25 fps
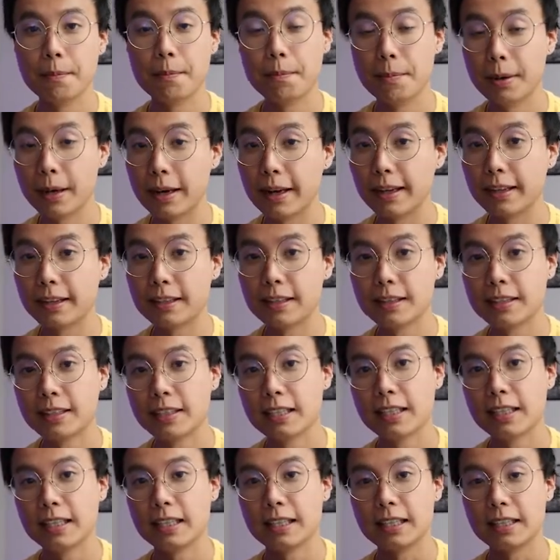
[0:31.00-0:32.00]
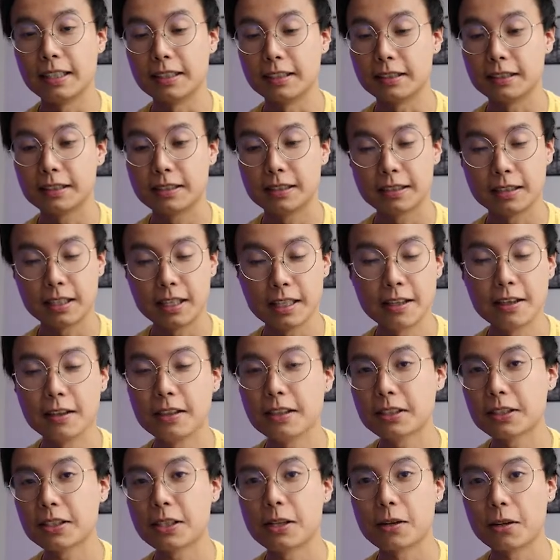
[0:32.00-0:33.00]
but it's in
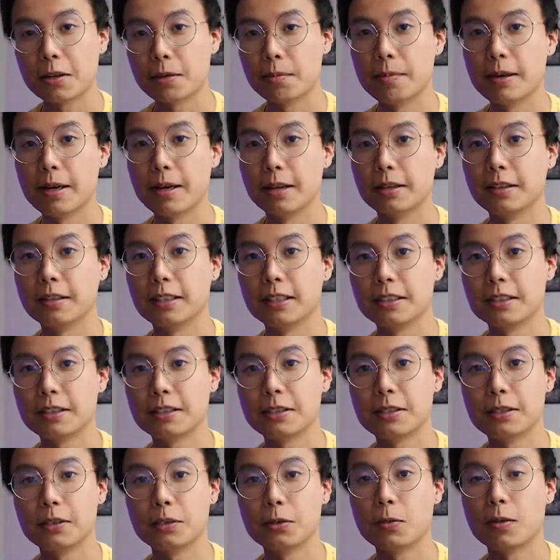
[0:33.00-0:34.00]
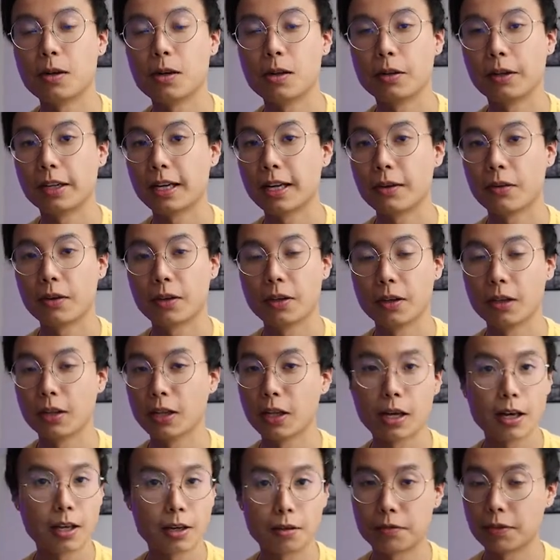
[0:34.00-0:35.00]
this current meta, it's still walling out a
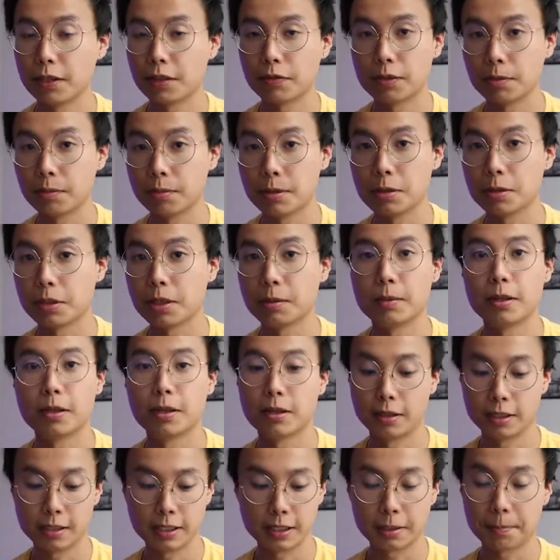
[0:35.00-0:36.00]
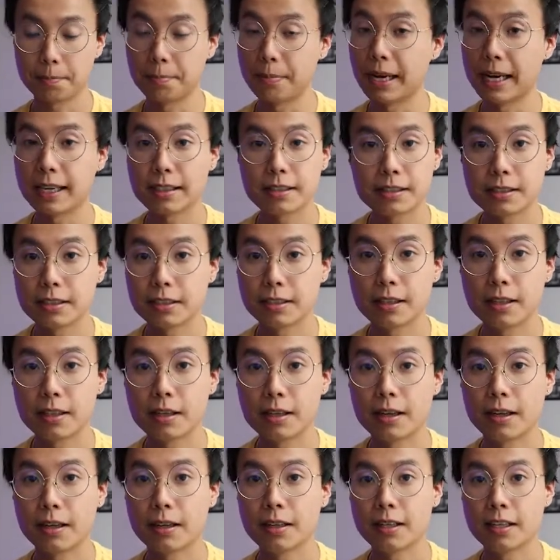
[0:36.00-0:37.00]
lot of different Pokemon like
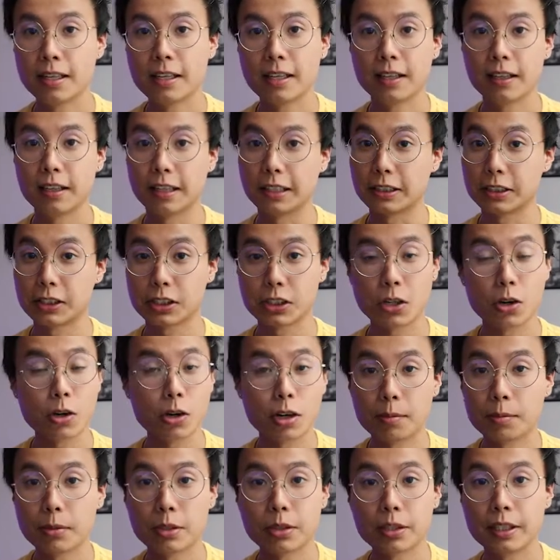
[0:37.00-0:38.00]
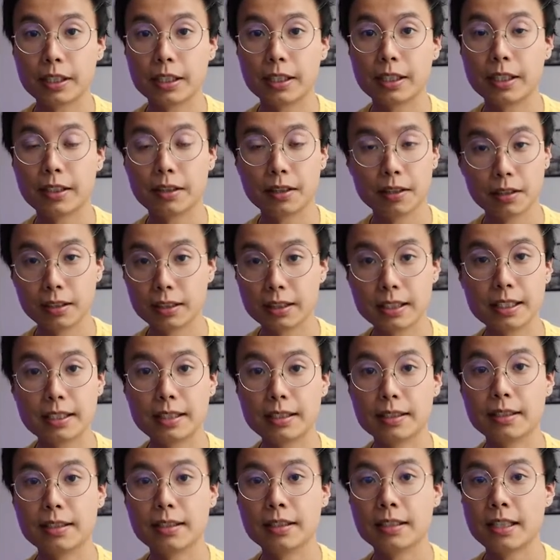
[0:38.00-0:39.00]
Bastiodon, like Skarmory in the
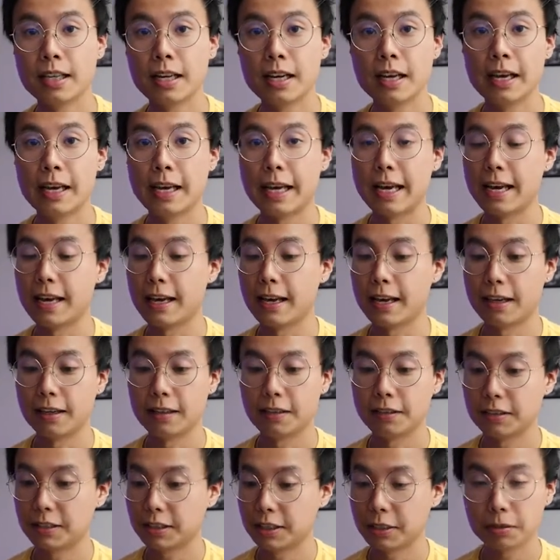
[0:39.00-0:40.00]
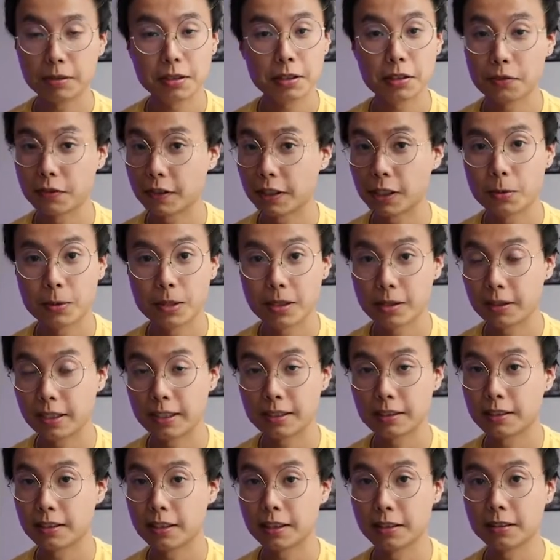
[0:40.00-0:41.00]
lead, and still does very well
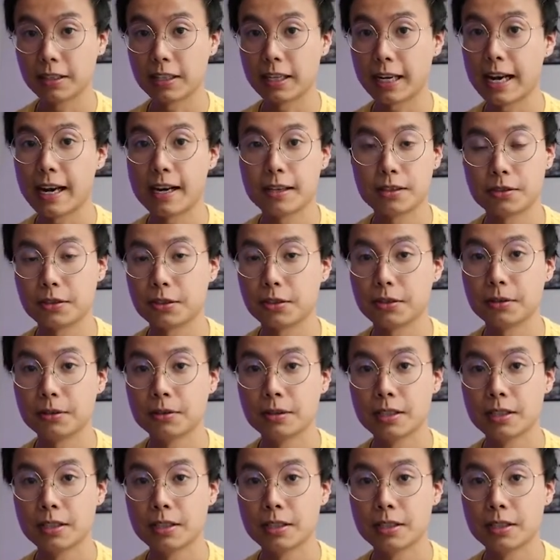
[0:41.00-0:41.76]
against things like Azu.